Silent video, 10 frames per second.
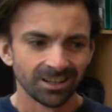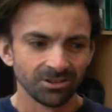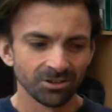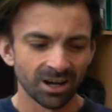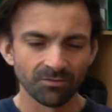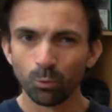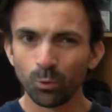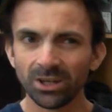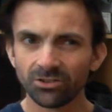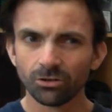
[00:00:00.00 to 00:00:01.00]
you can have a
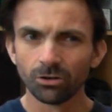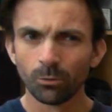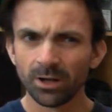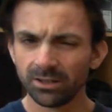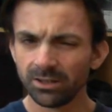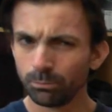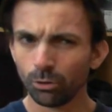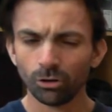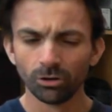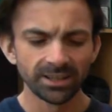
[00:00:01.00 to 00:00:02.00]
weak score where you did
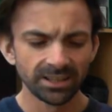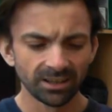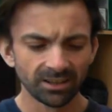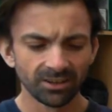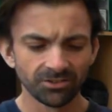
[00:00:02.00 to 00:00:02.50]
poorly, a